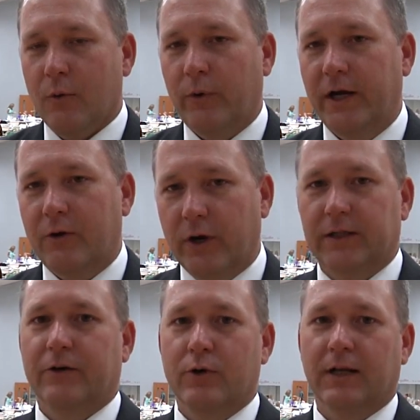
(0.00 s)
we
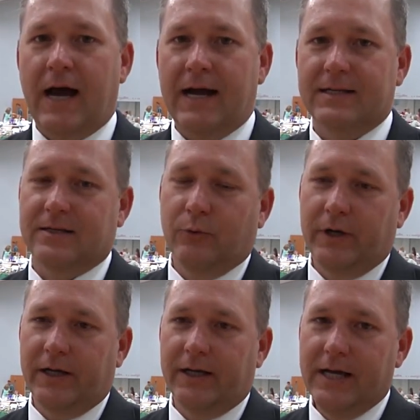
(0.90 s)
quickly realized that
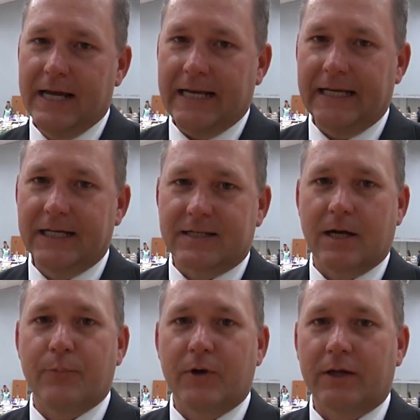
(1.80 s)
we needed
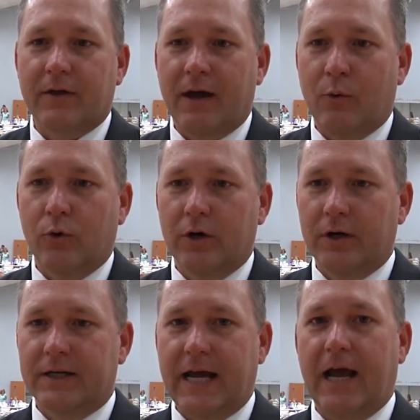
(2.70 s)
something that
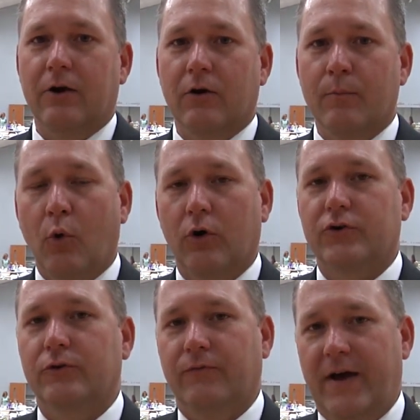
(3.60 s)
would cater more
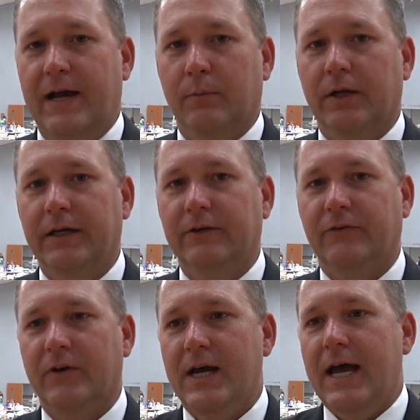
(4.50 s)
to
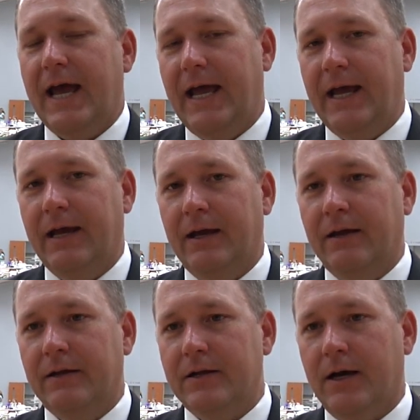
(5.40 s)
families
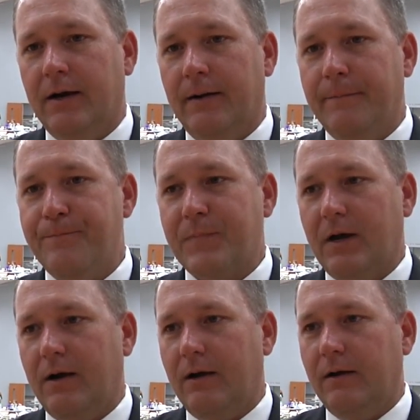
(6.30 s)
and uh,
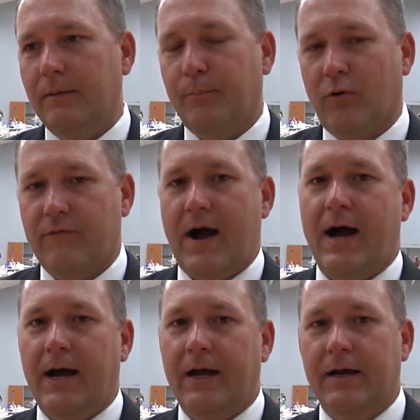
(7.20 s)
uh
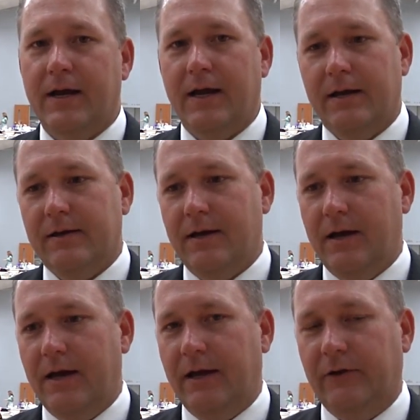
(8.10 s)
provide
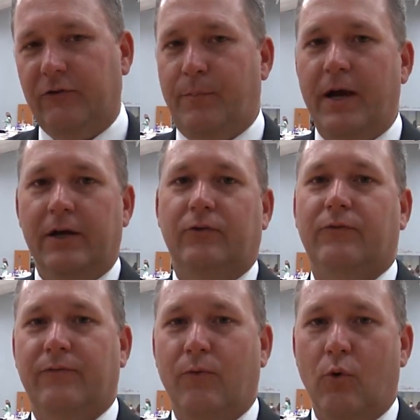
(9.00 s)
a
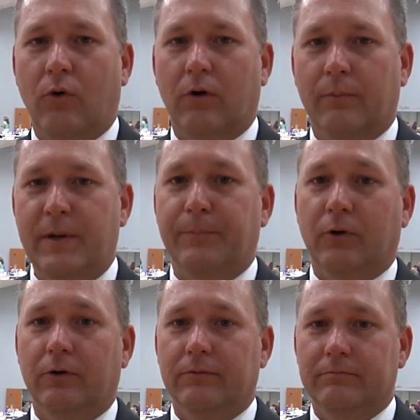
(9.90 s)
space for
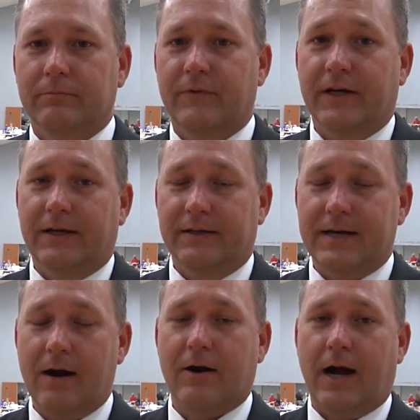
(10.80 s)
people, the
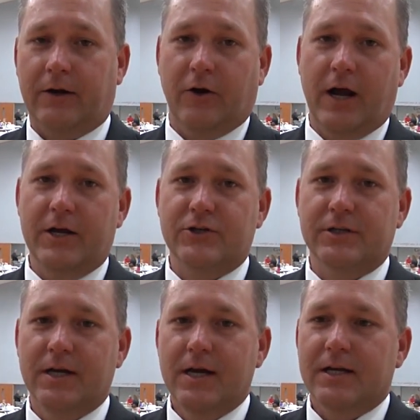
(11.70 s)
entire
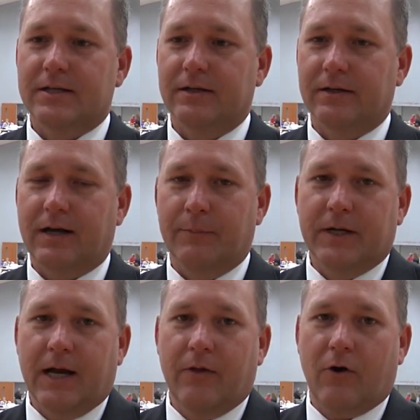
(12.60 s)
congregation, to come
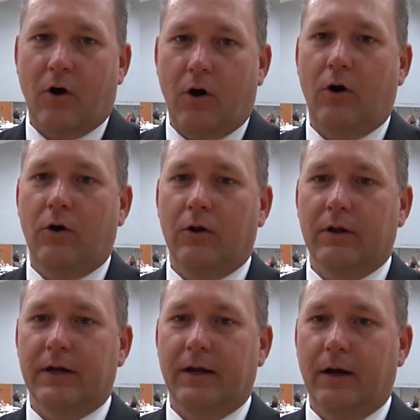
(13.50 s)
together
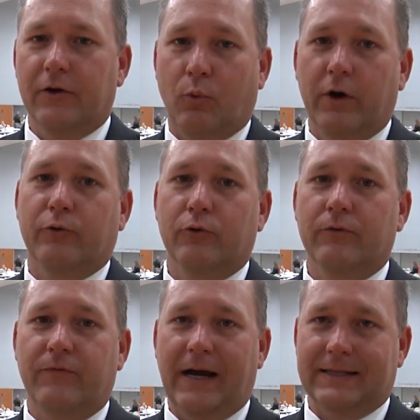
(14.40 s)
all under one
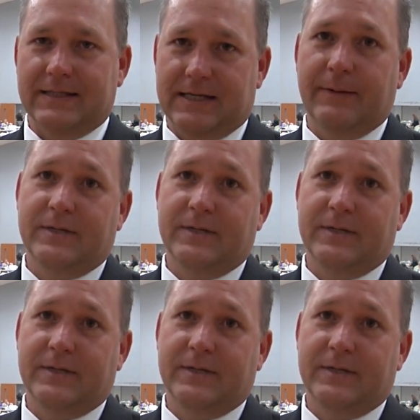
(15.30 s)
roof at the same